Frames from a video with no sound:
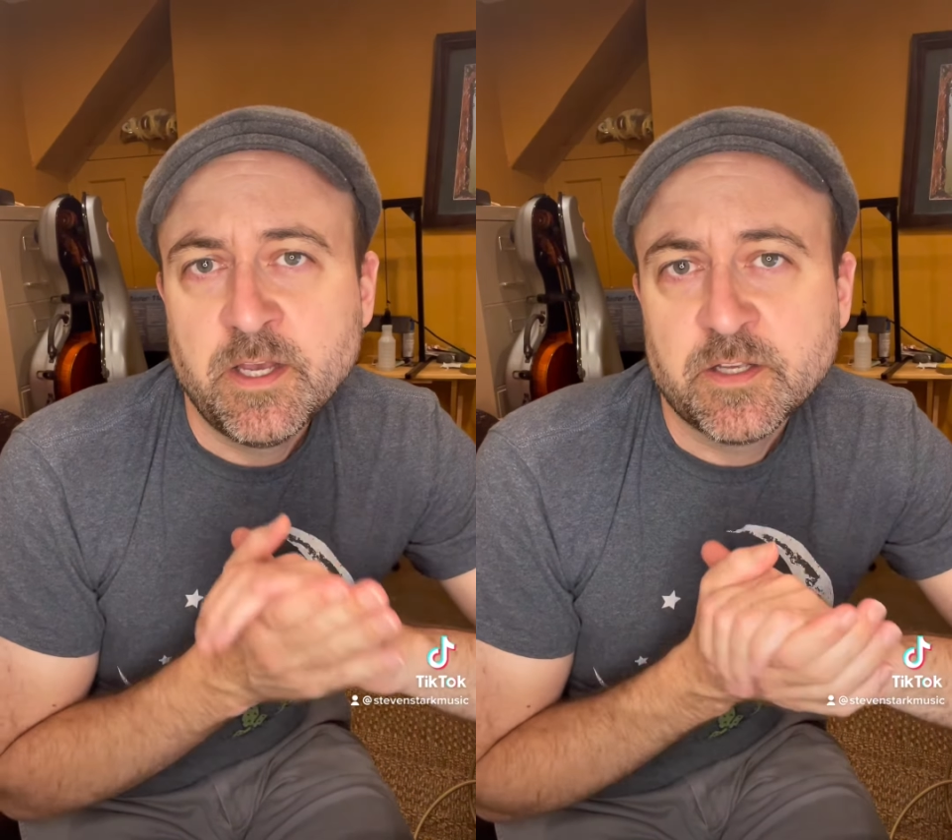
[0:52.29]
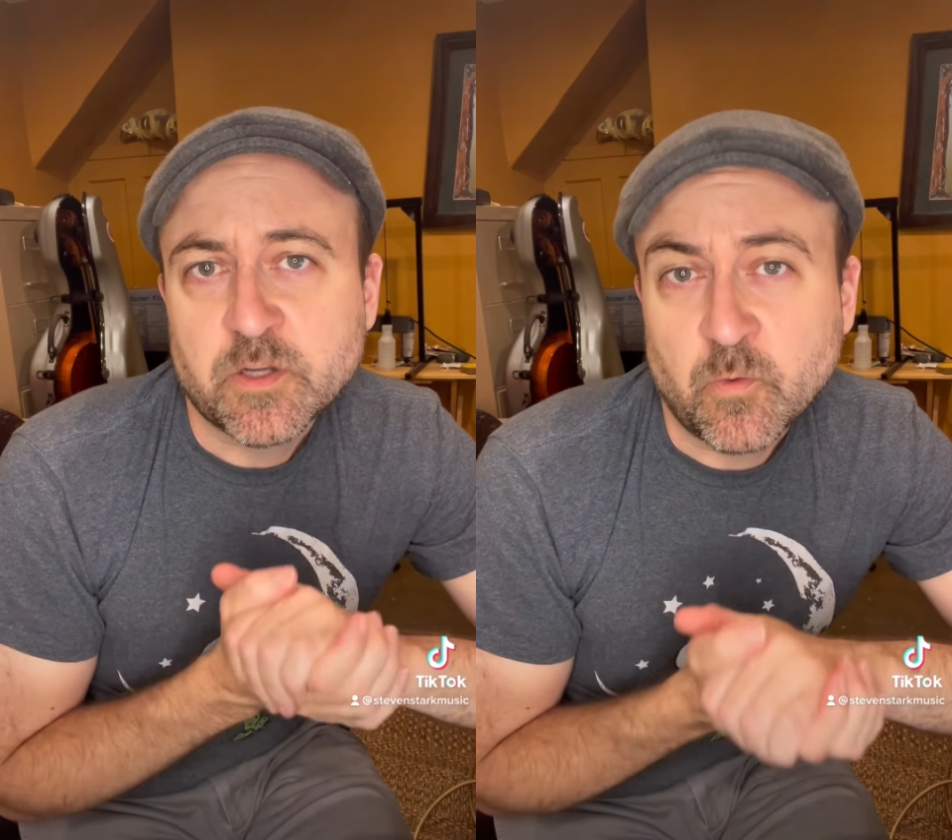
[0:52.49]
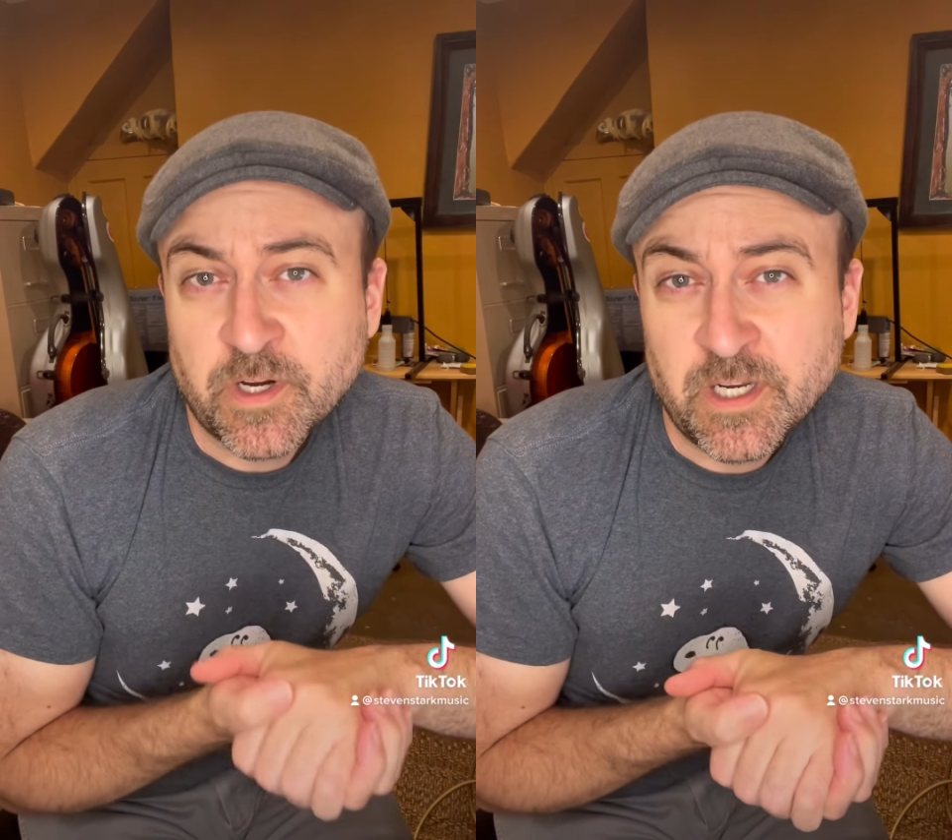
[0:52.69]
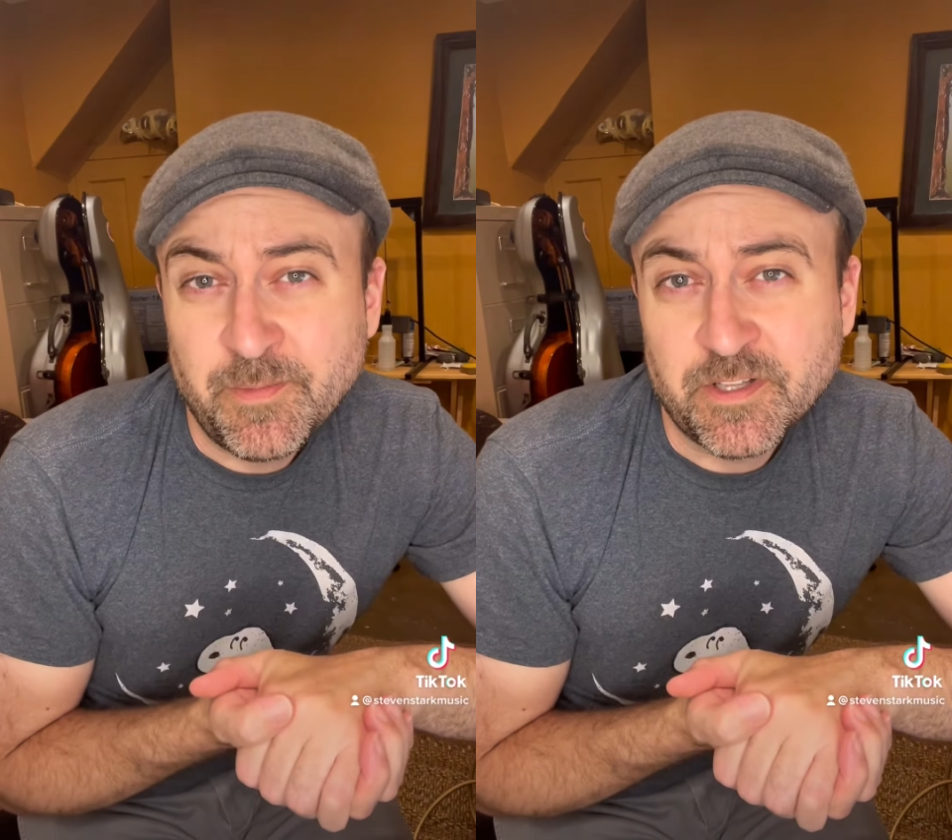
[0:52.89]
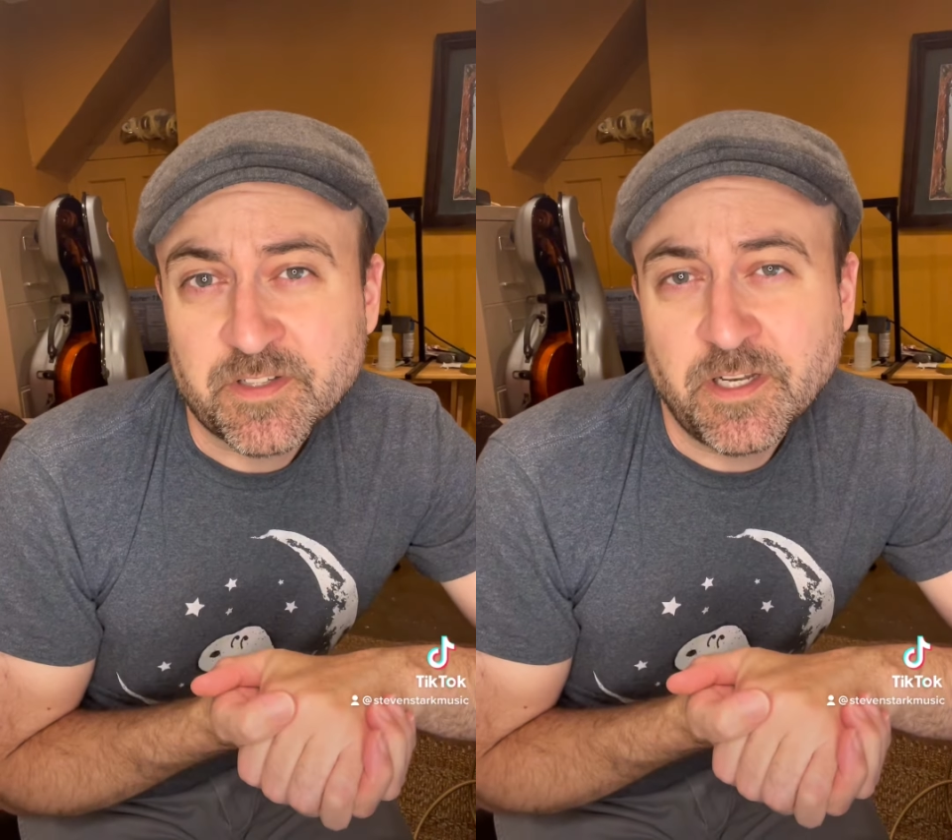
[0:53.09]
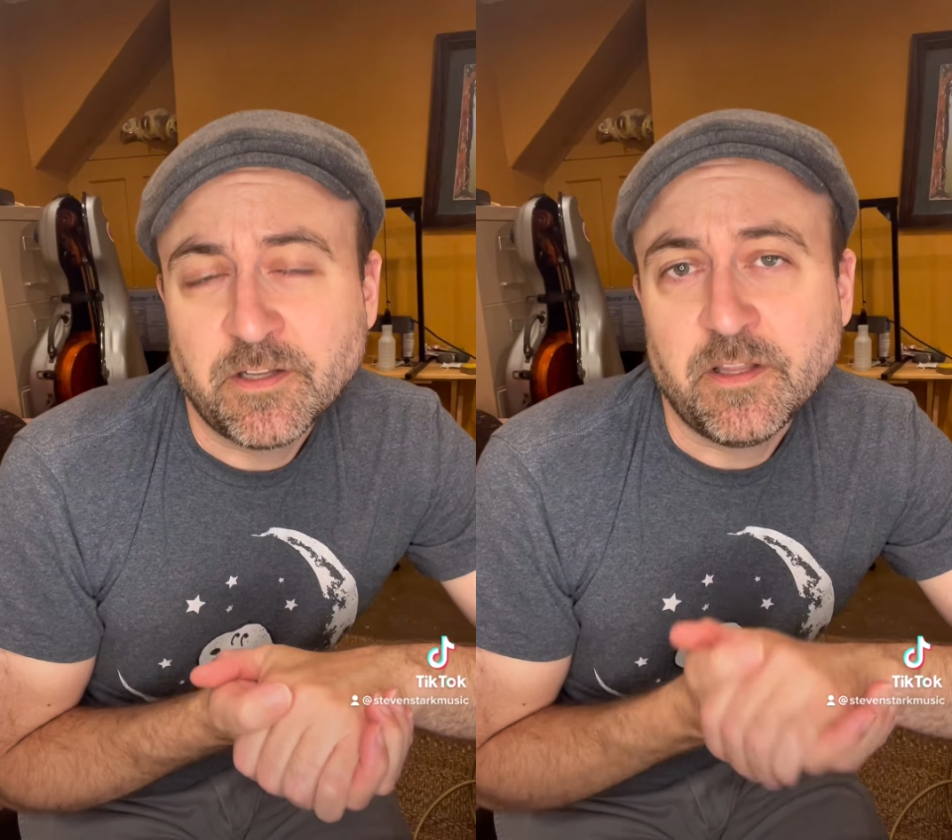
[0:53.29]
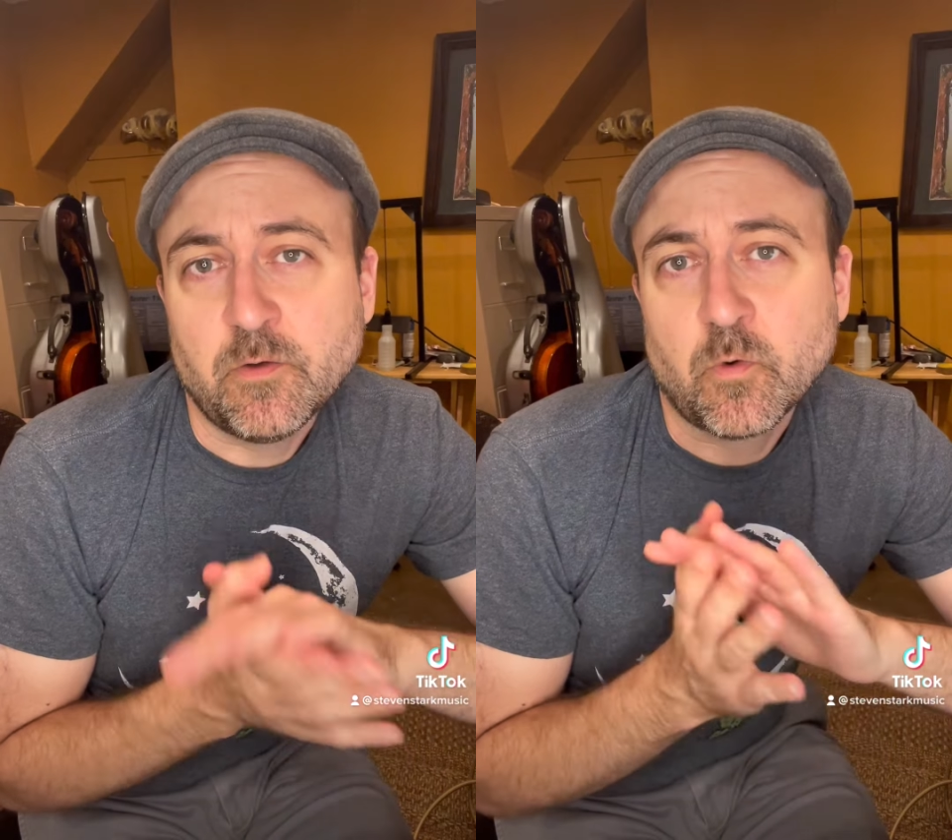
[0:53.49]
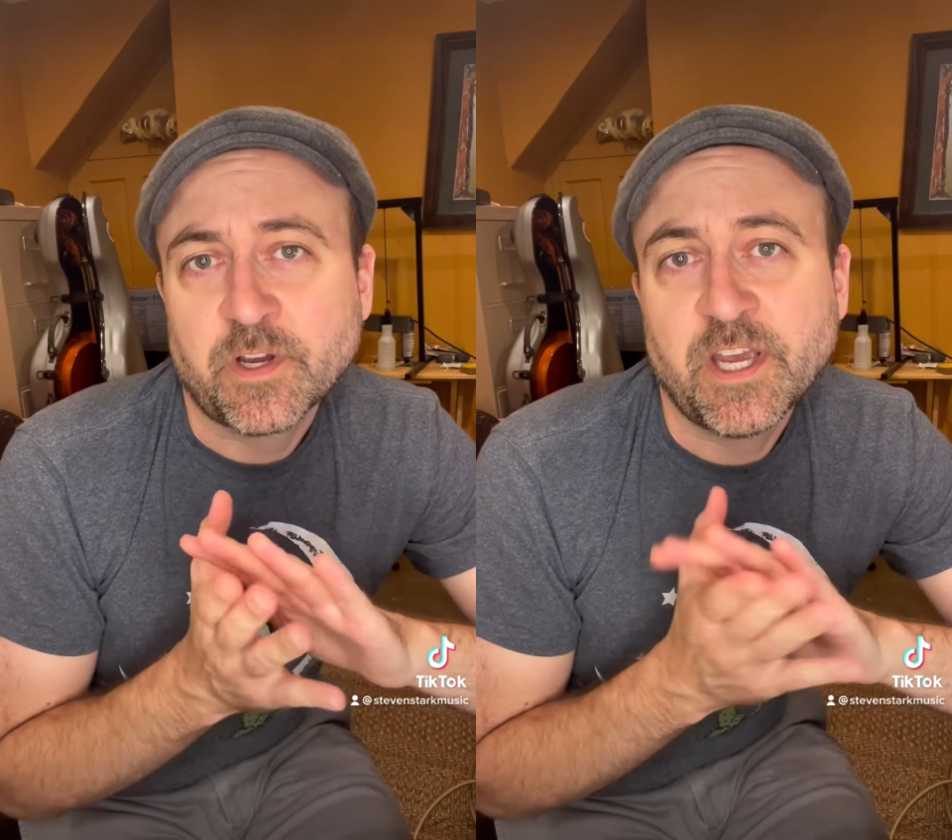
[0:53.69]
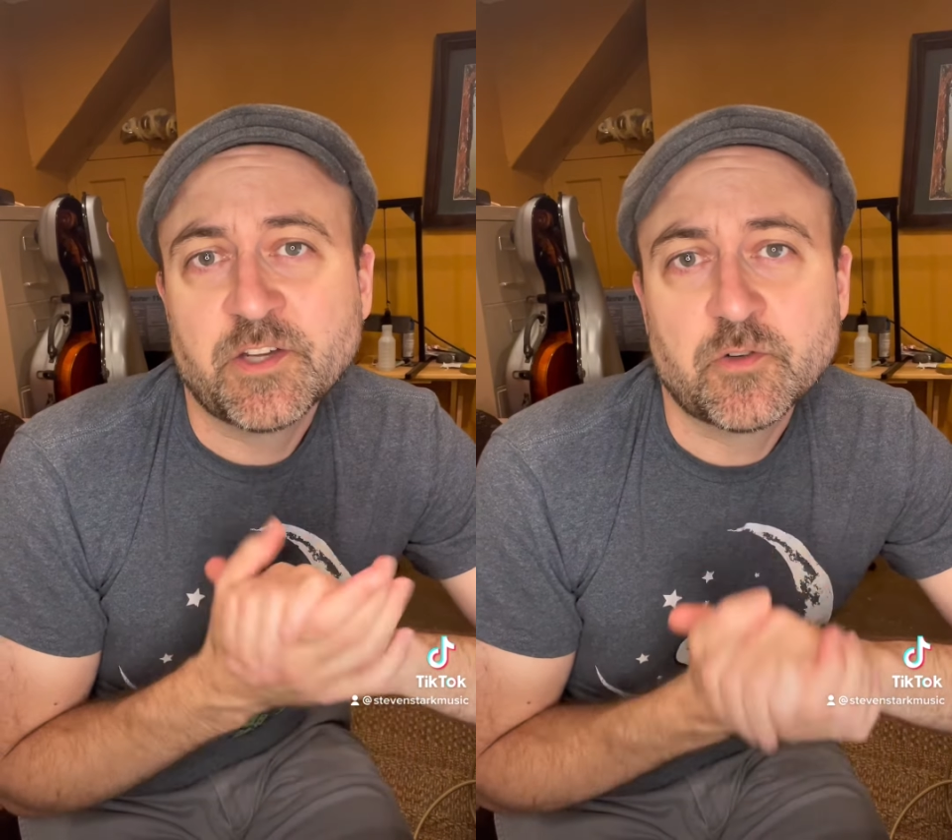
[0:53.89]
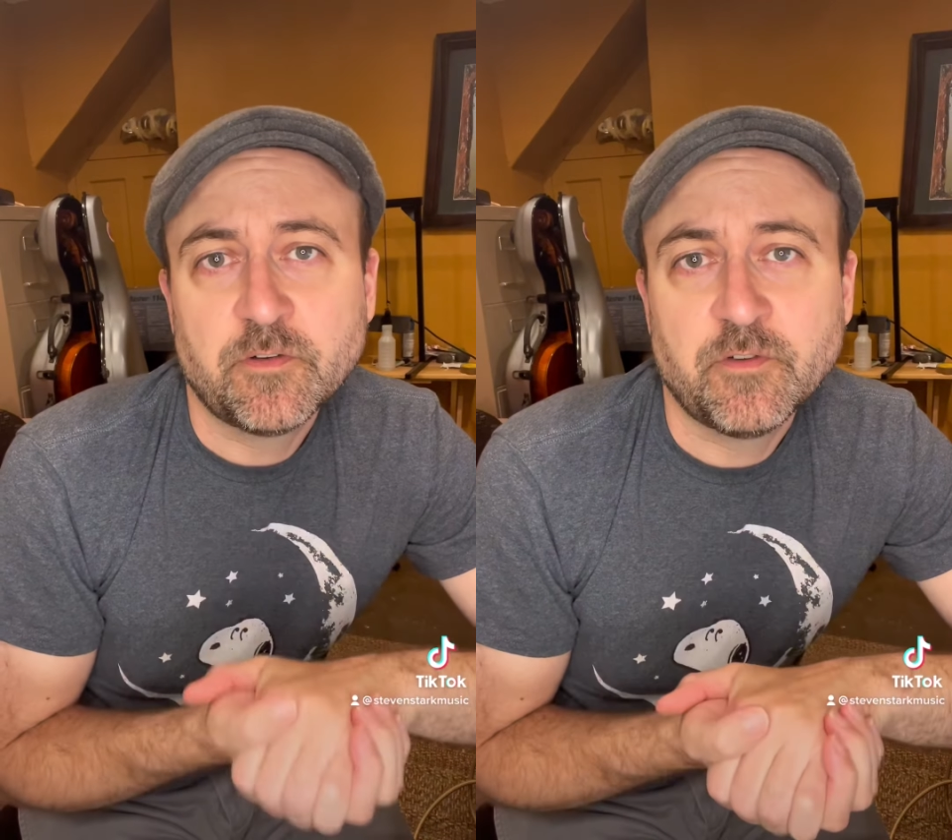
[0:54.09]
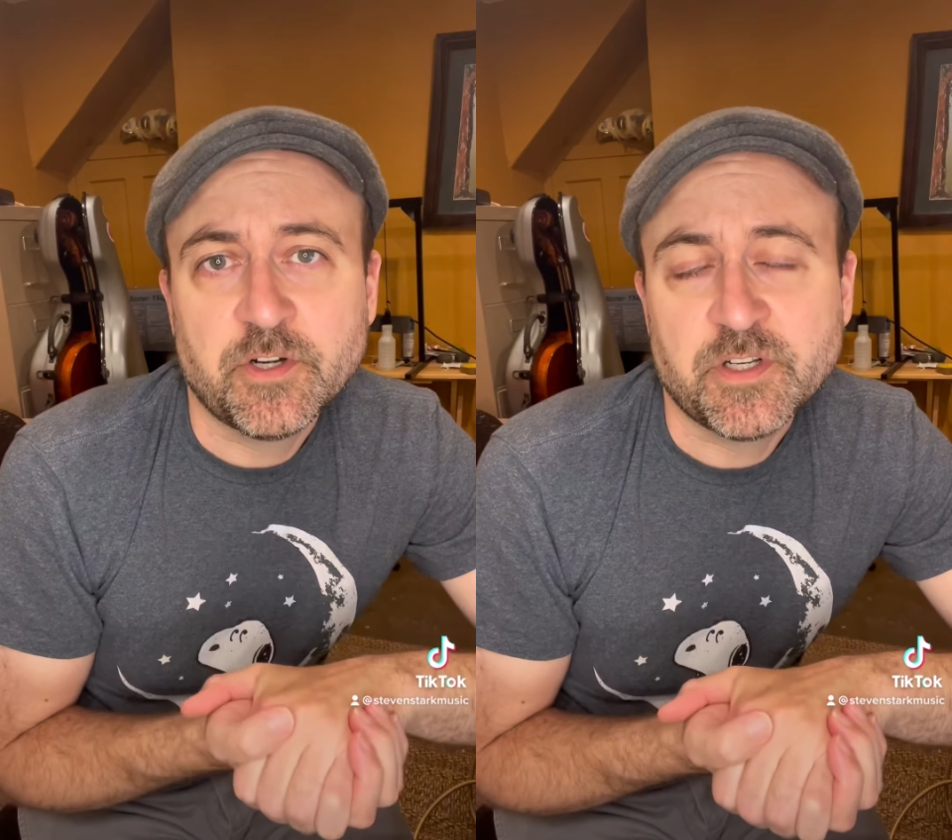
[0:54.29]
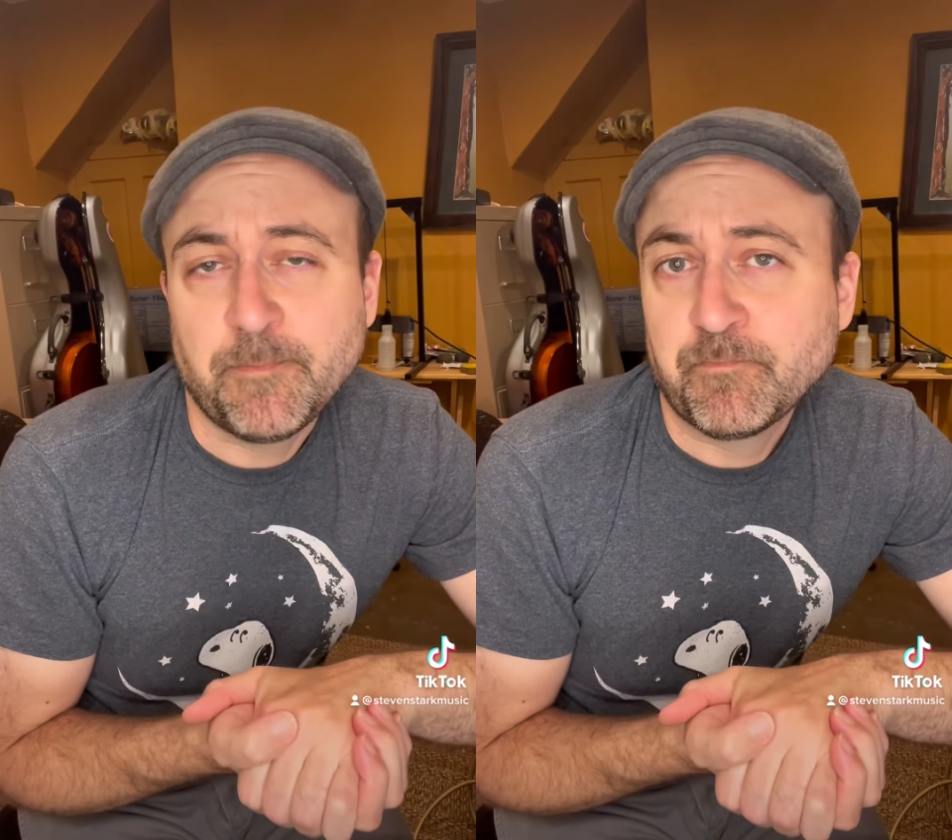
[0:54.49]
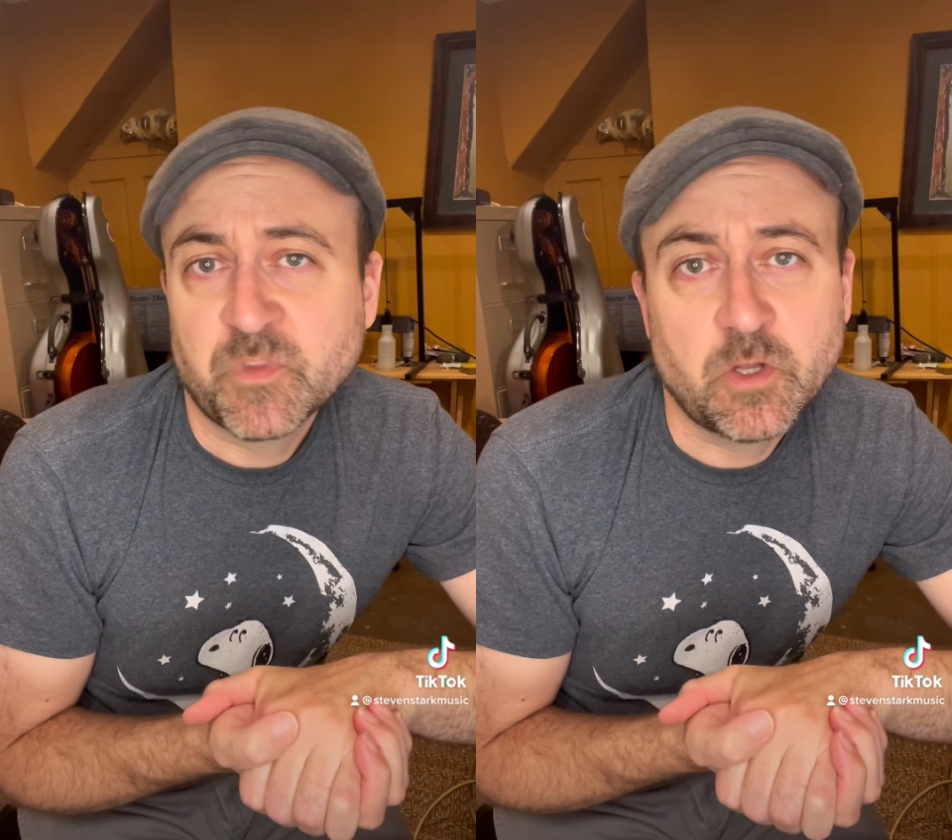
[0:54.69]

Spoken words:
So we're going to be listening to the orchestral version.